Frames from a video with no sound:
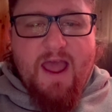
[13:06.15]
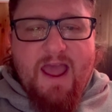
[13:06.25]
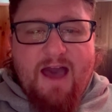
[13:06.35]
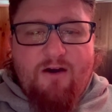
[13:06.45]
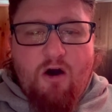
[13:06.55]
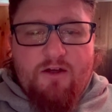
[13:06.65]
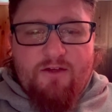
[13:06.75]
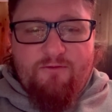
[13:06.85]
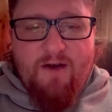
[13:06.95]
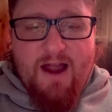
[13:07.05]
at all the
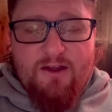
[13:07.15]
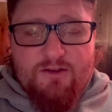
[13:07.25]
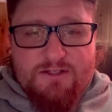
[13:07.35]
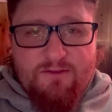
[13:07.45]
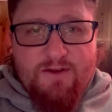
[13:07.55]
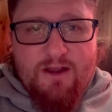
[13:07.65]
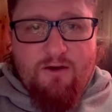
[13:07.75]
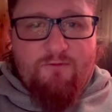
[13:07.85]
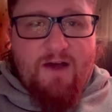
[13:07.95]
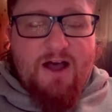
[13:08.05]
files, the
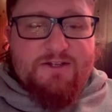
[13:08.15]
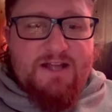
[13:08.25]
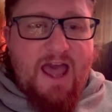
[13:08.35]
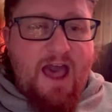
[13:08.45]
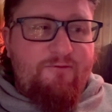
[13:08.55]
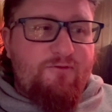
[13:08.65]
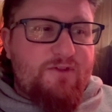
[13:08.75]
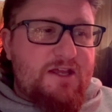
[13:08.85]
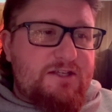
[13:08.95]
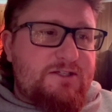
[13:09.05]
video files I have for
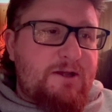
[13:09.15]
this.